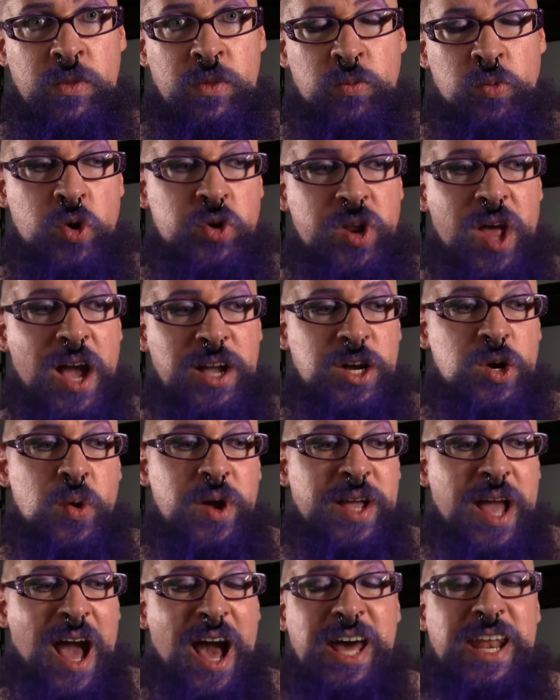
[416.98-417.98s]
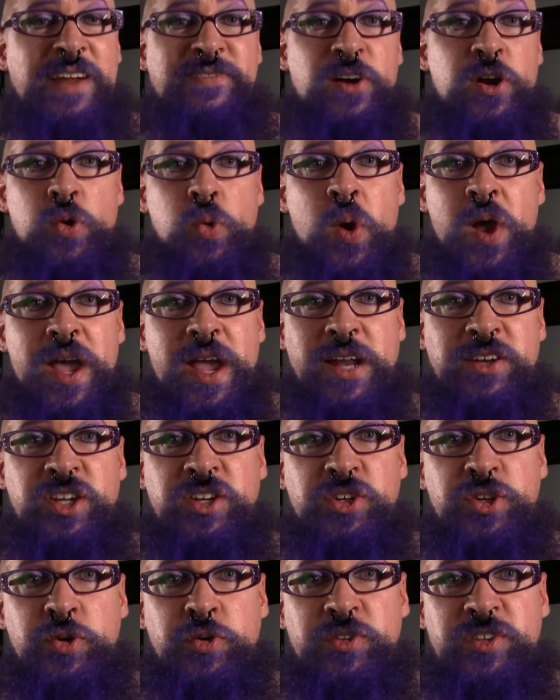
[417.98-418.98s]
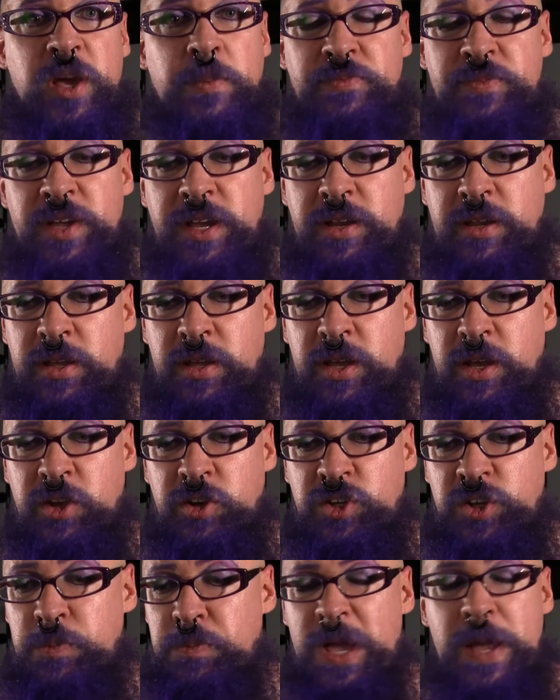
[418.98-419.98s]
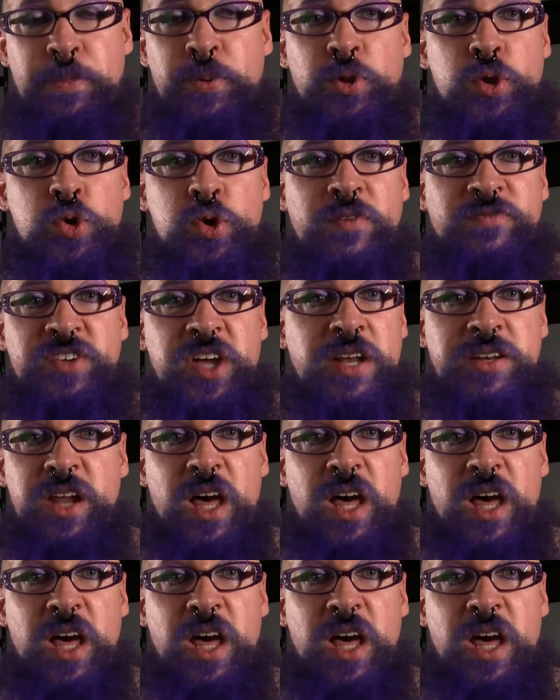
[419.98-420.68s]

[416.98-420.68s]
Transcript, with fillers: We're not going out of our way to do something to people who have done